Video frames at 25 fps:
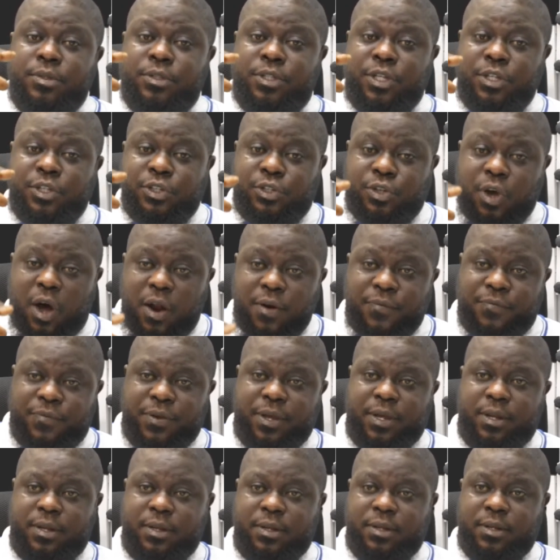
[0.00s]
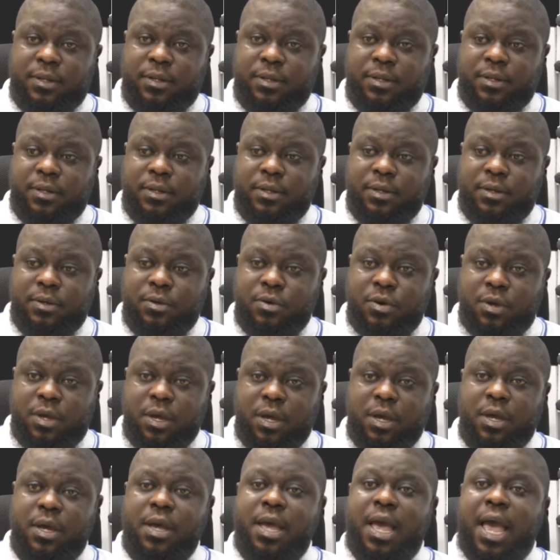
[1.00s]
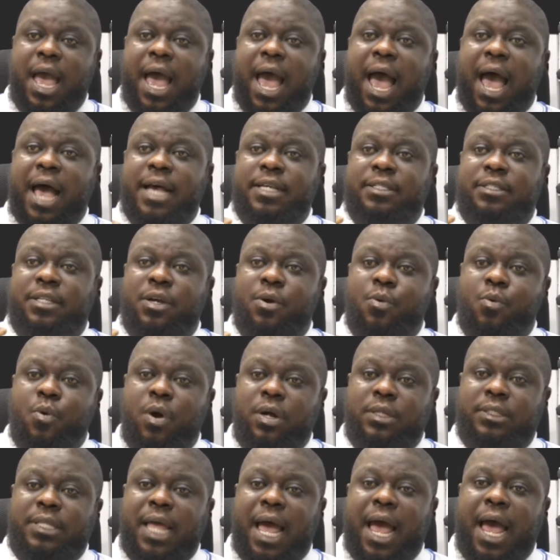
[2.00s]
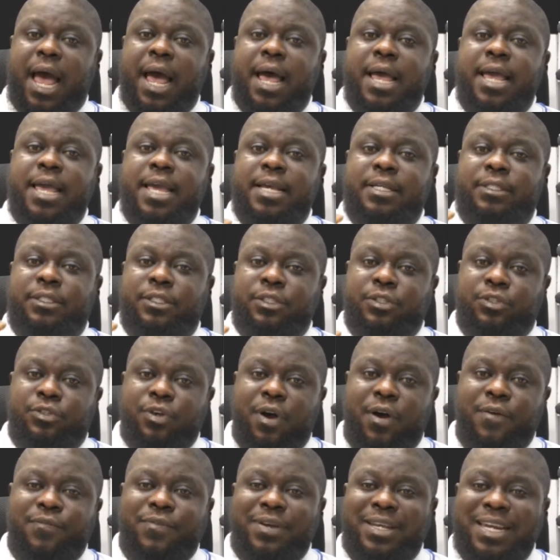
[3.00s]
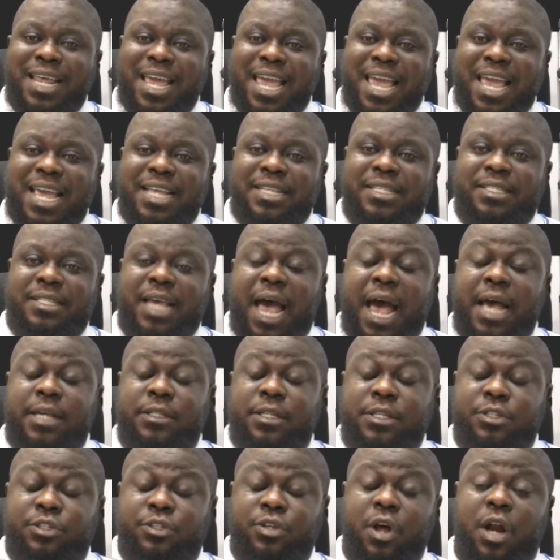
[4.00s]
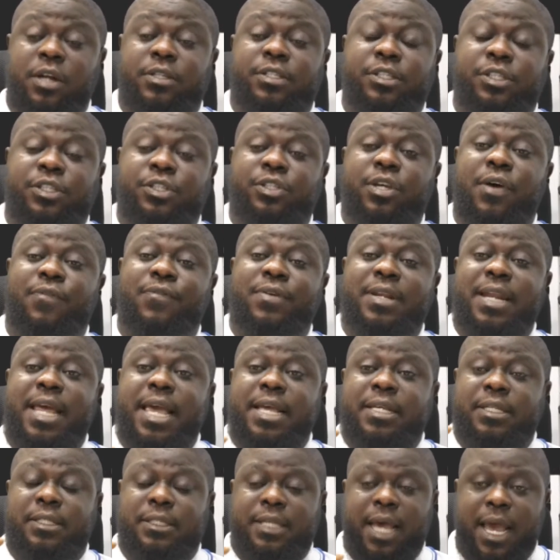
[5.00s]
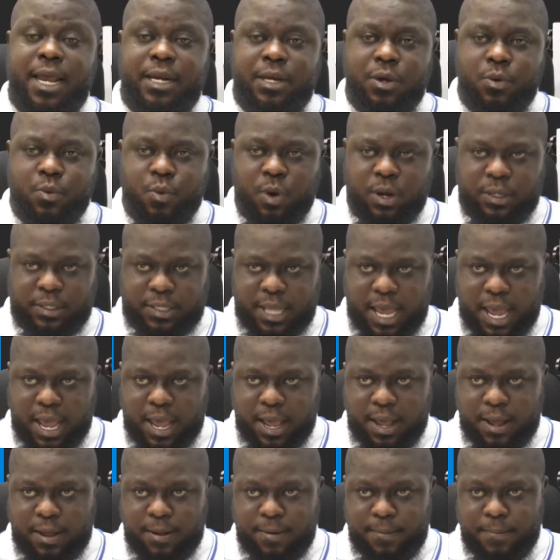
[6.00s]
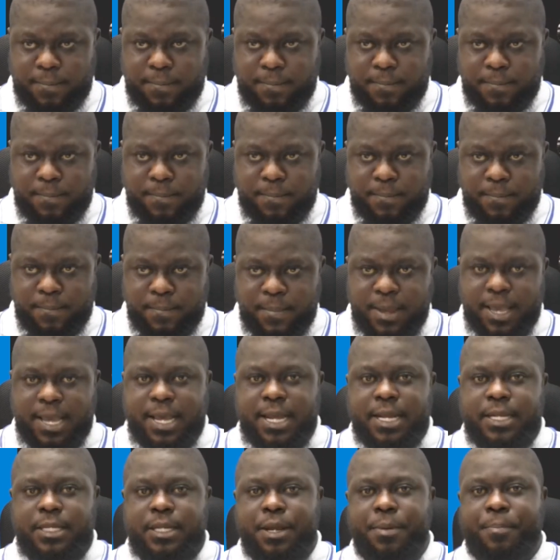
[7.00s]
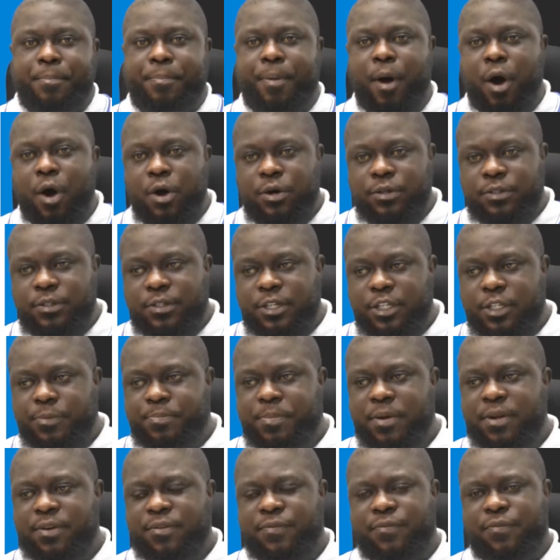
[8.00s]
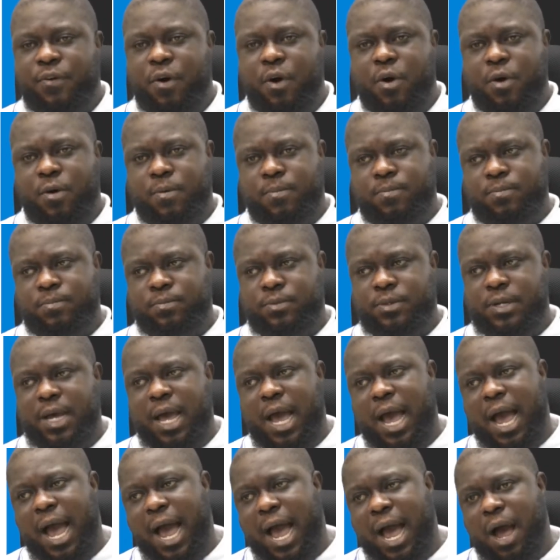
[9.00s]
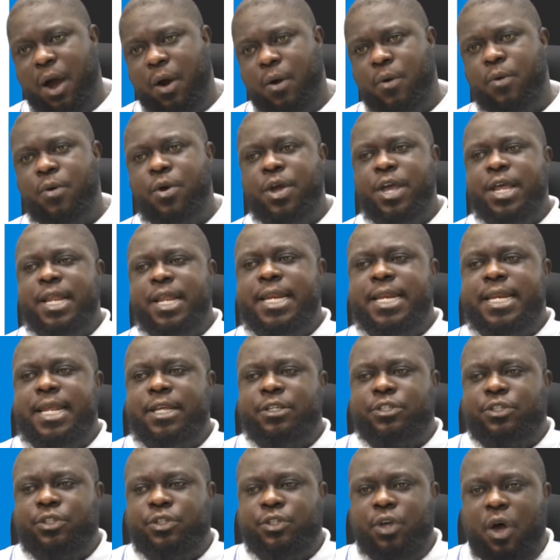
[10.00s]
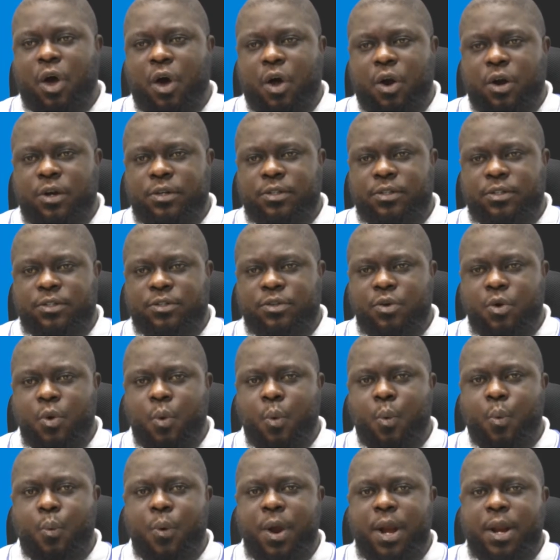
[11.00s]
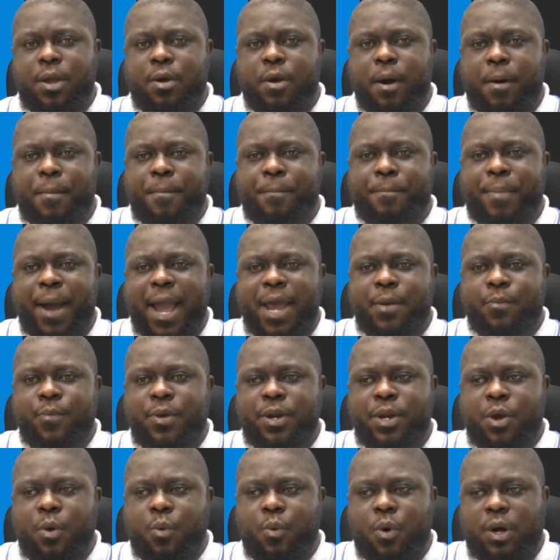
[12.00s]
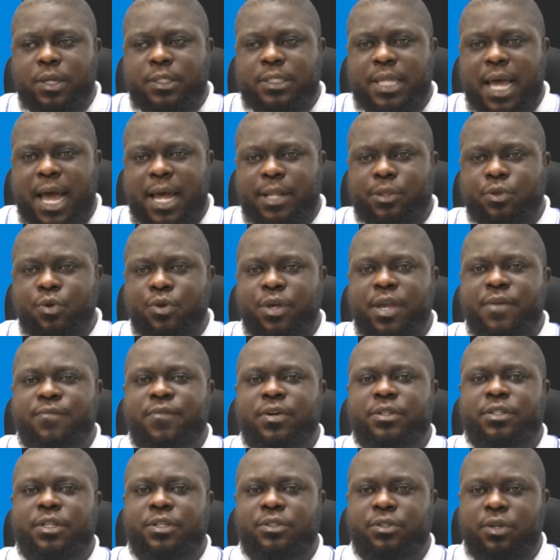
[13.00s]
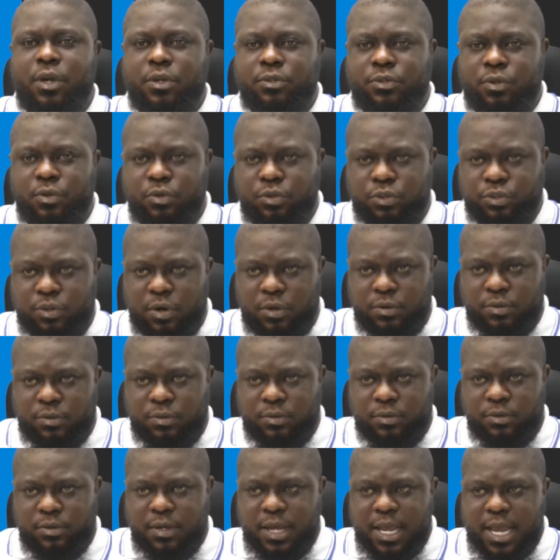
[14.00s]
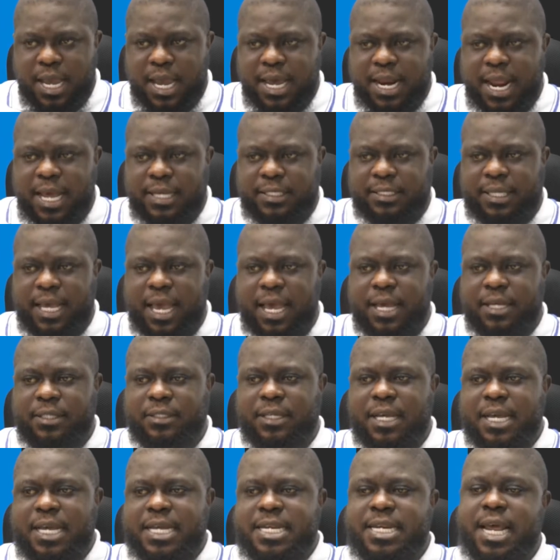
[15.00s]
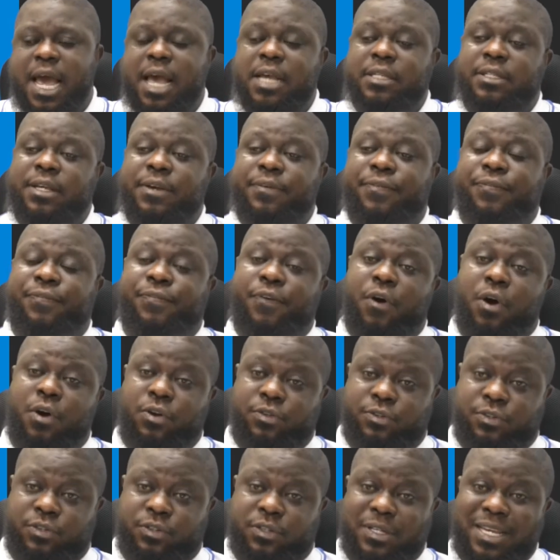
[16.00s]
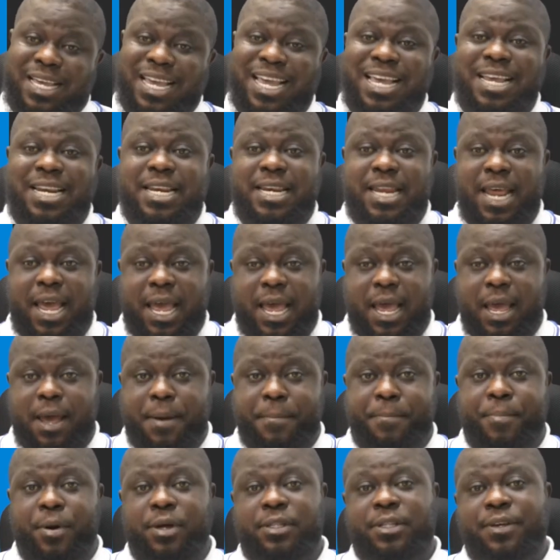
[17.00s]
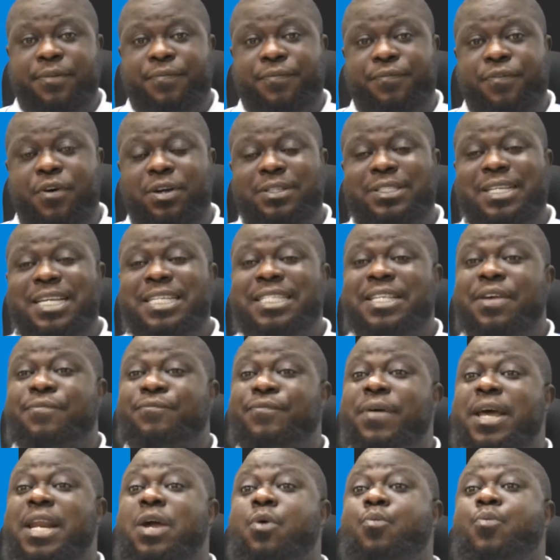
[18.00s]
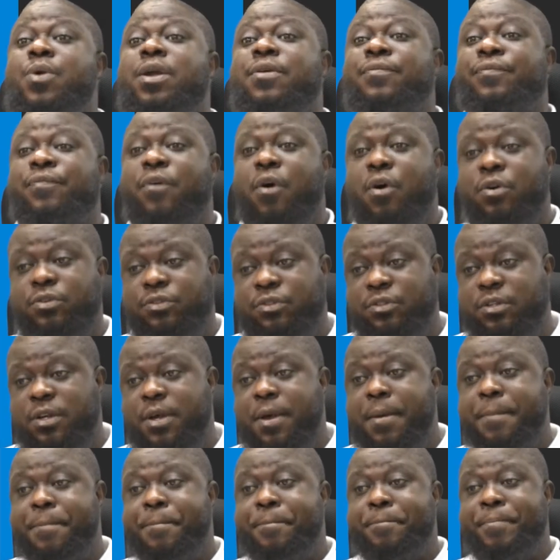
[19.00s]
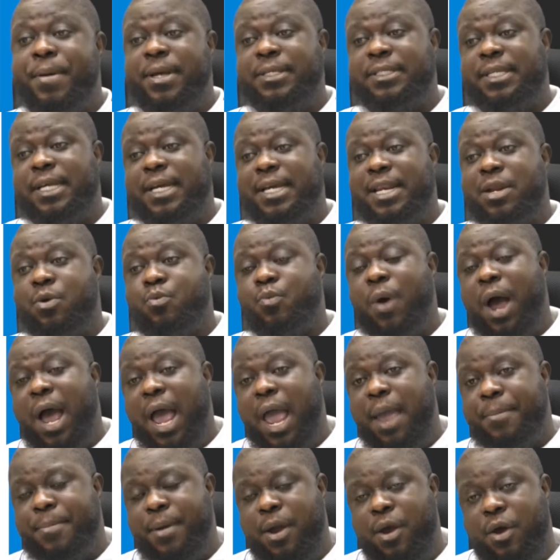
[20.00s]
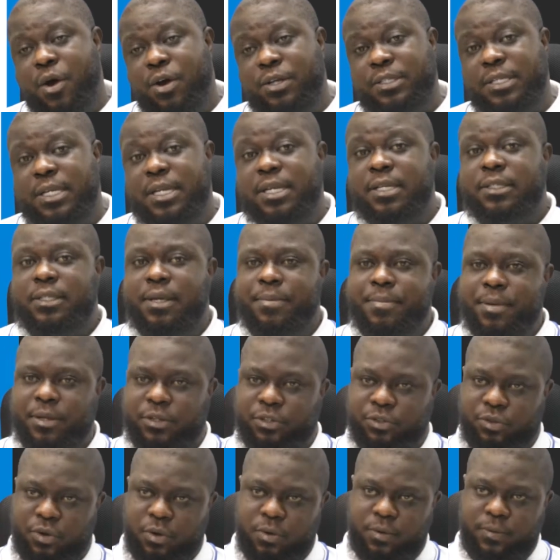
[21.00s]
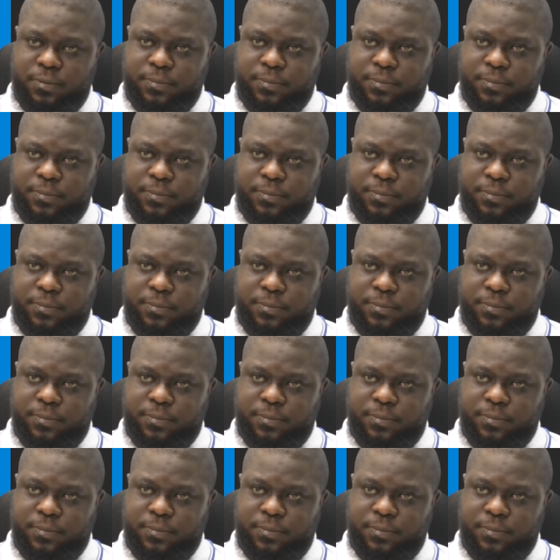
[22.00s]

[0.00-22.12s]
dissolving okay as the water is dissolving in, as the salt is dissolving inside the water the bond is being formed how the salt will combine with the water to give us a salt solution in essence there is a force in there but the force is a very weak force basically why because it is a mixture